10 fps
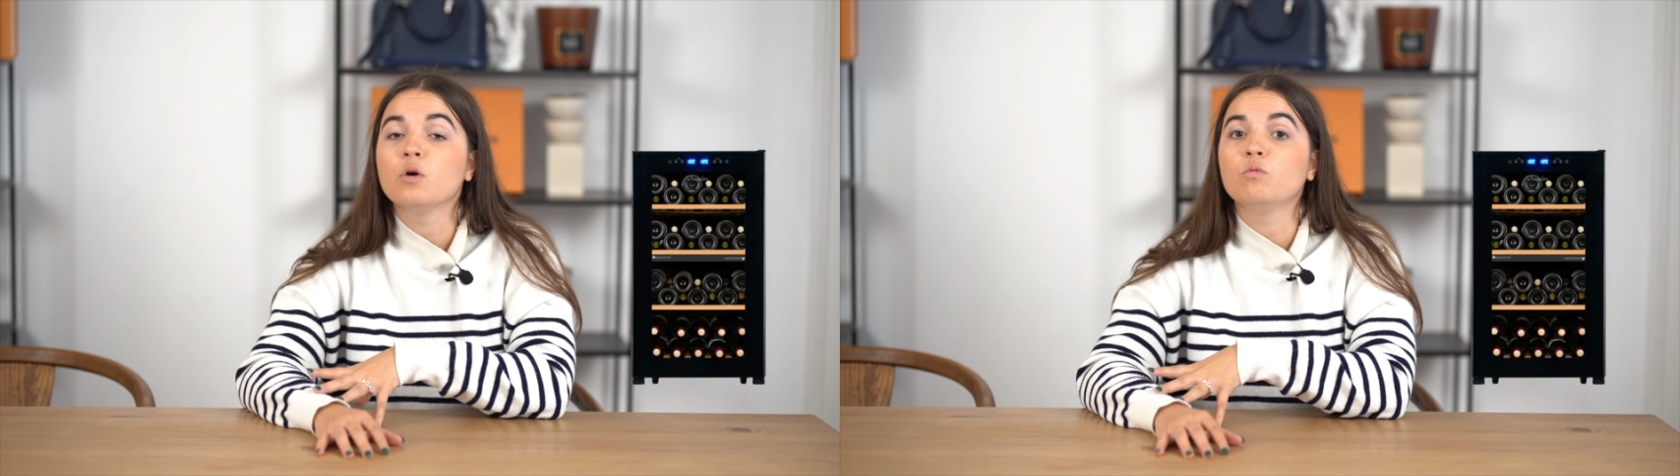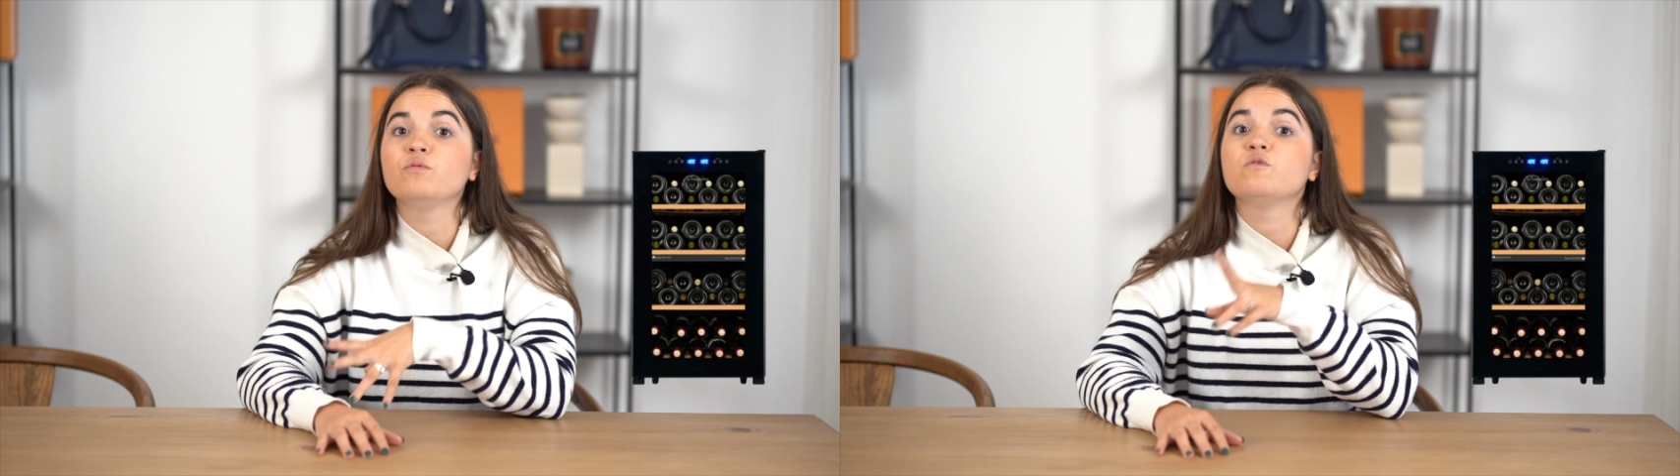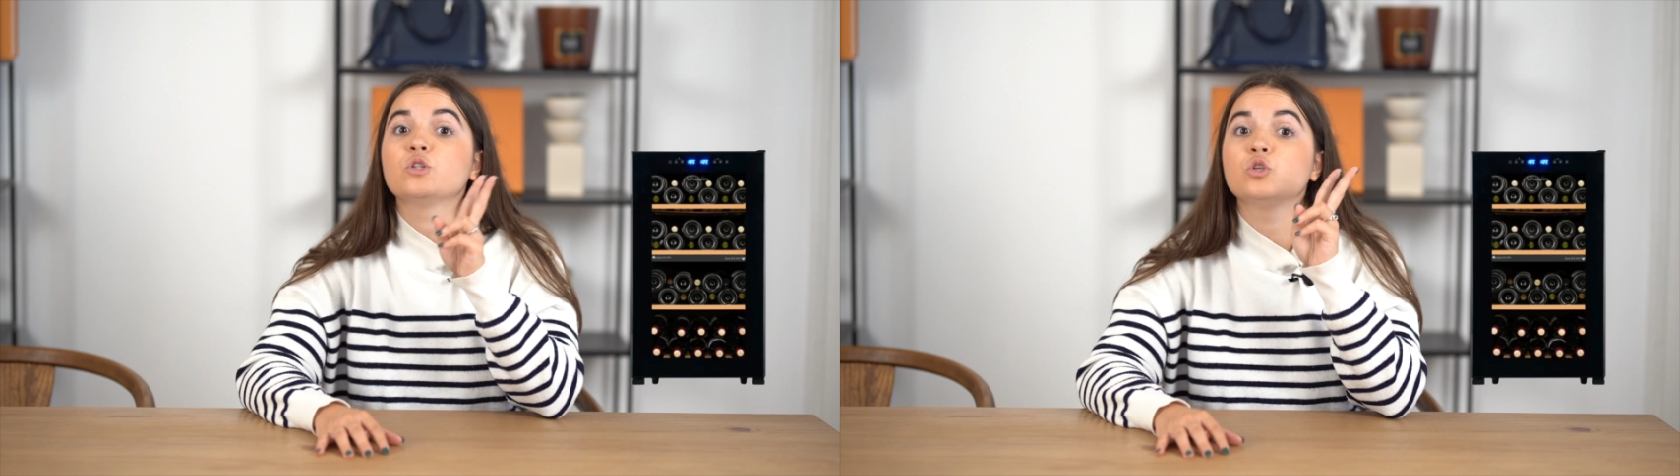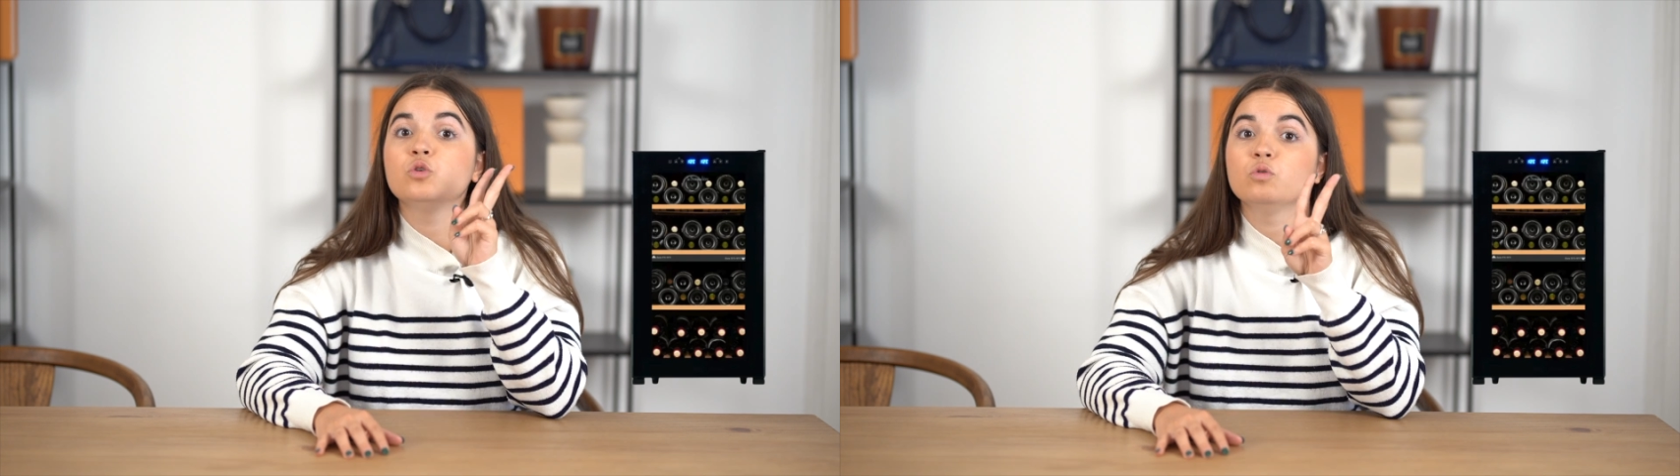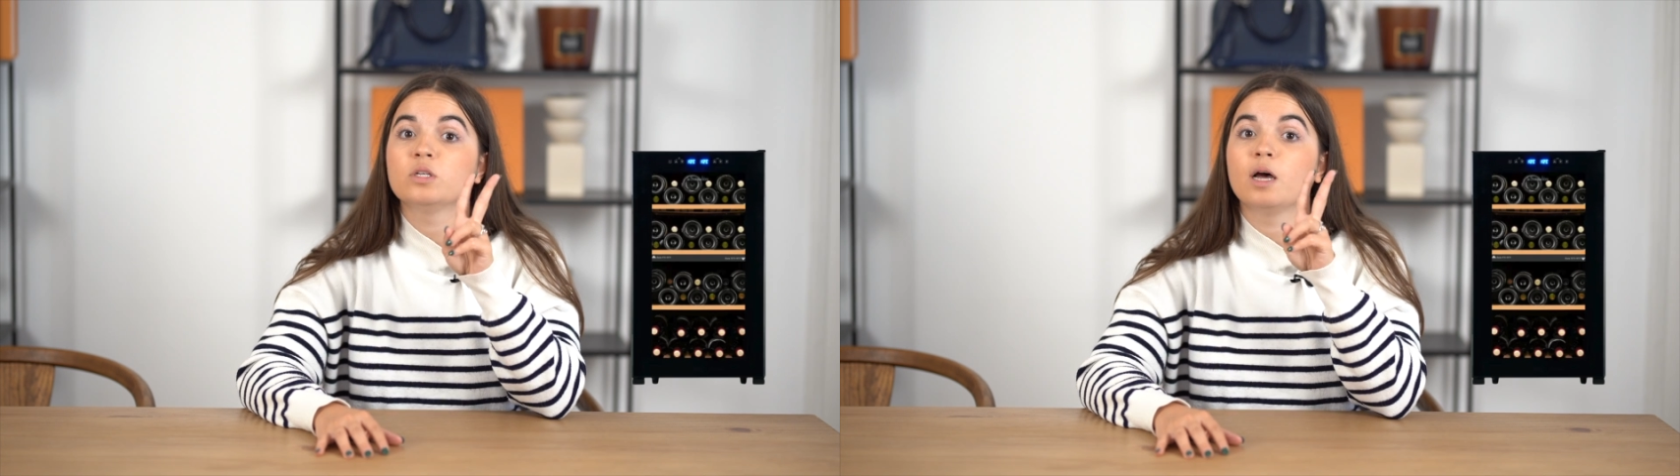with
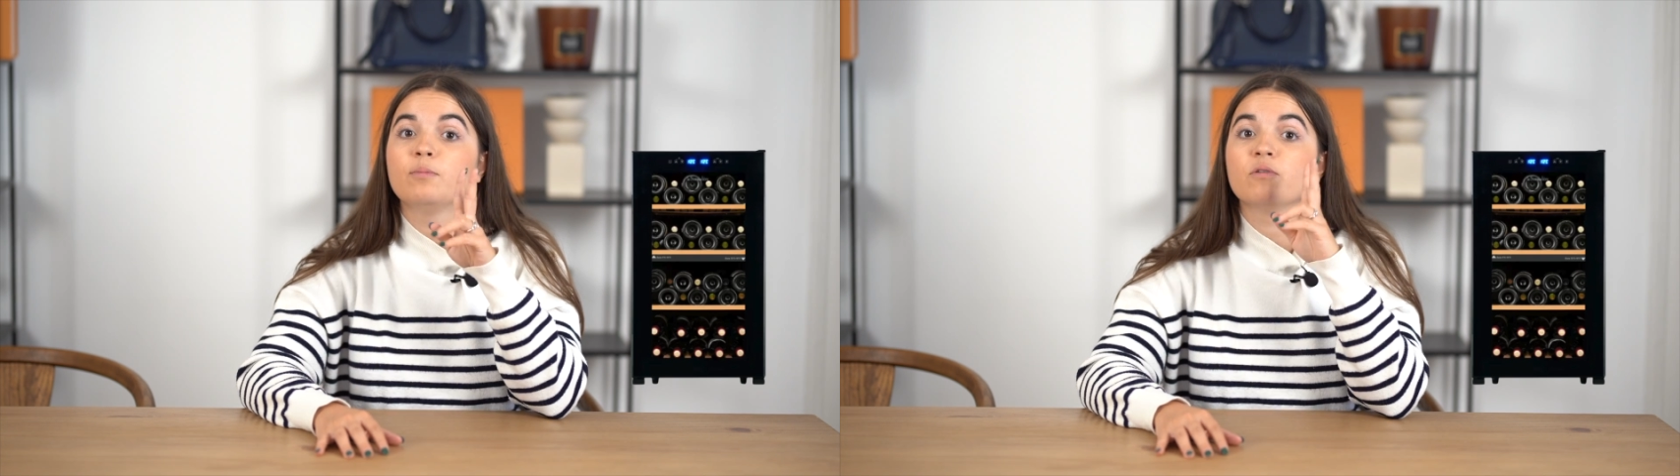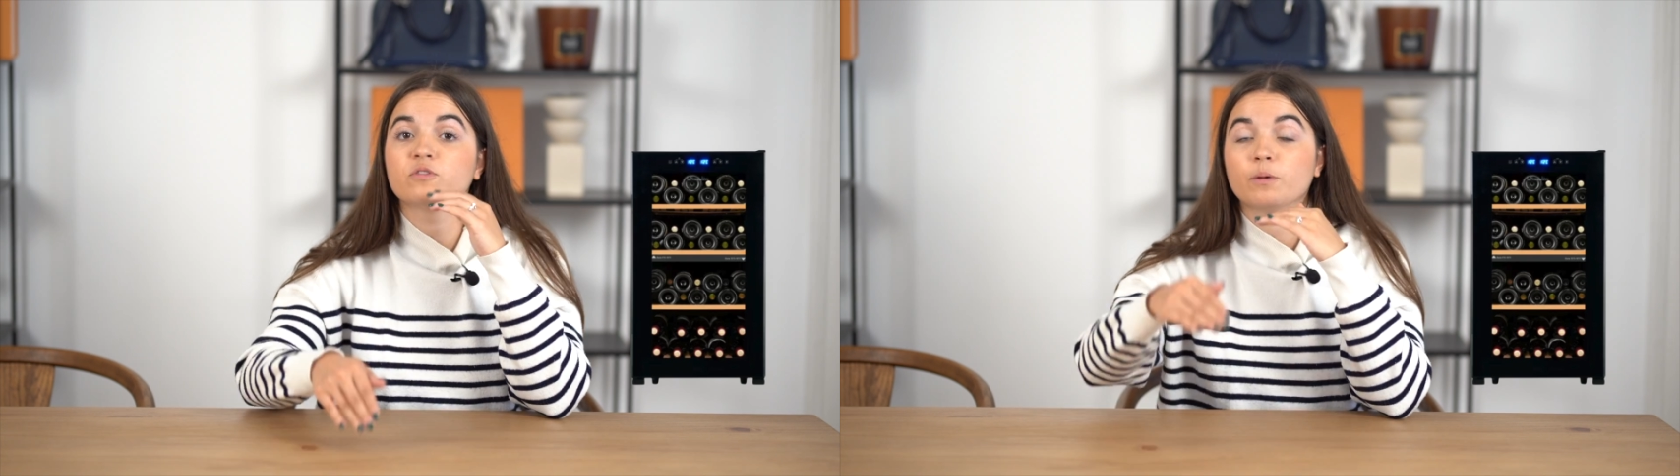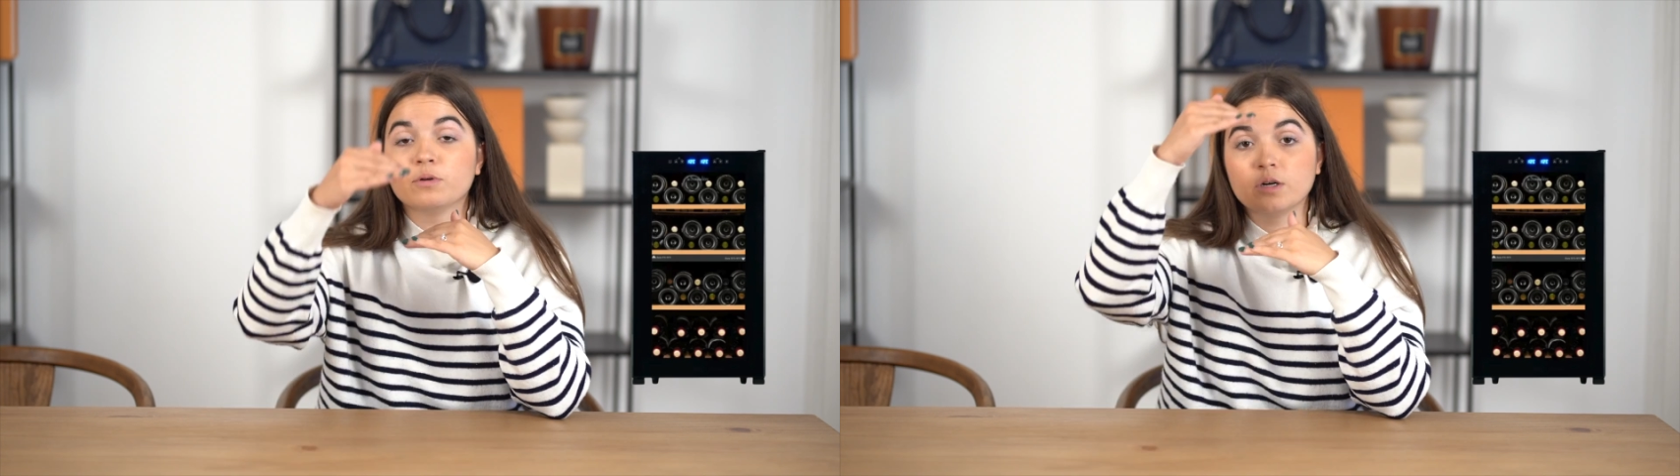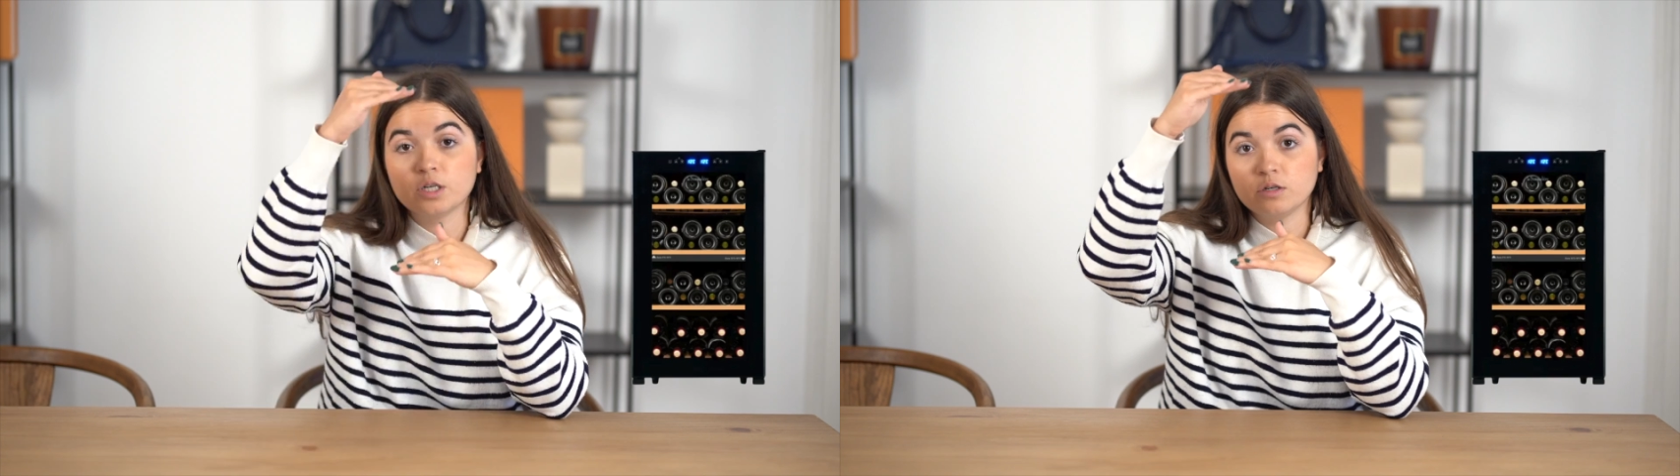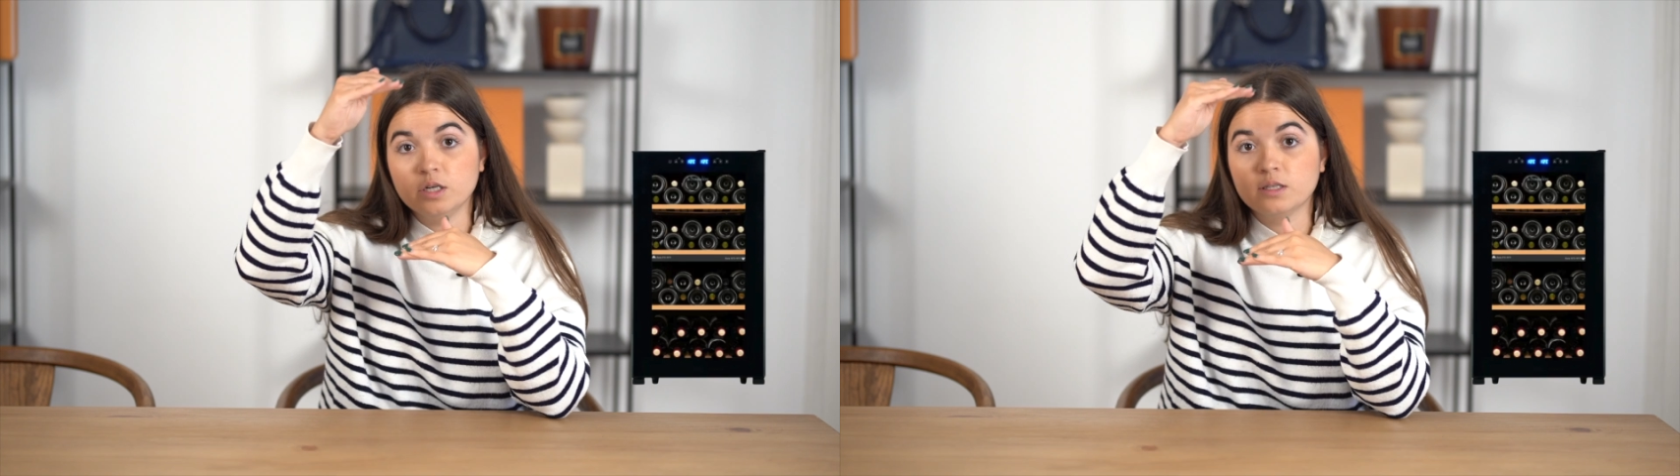two type of temperature